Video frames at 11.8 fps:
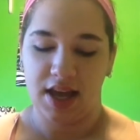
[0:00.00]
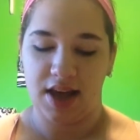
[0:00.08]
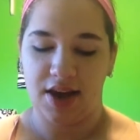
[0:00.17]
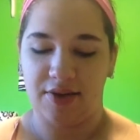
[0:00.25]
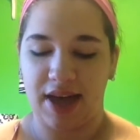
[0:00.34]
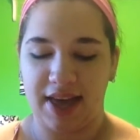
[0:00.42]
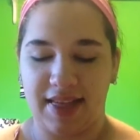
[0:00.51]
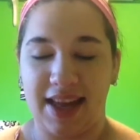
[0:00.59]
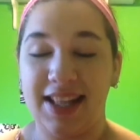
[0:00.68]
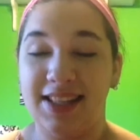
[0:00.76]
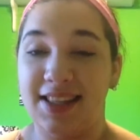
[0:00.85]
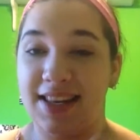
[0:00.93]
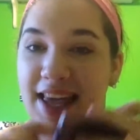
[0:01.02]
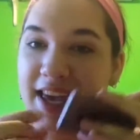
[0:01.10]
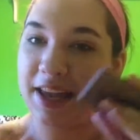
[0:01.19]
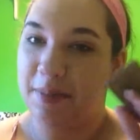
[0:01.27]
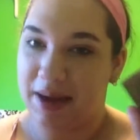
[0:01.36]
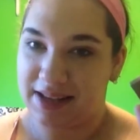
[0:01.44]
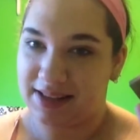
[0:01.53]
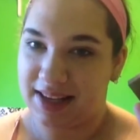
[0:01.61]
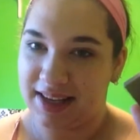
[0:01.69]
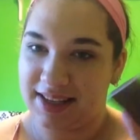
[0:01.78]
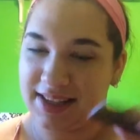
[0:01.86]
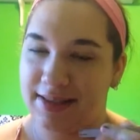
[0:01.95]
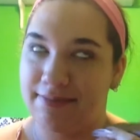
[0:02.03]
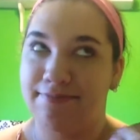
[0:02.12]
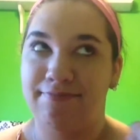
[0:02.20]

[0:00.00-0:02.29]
Okay, then it's the Naked Basics.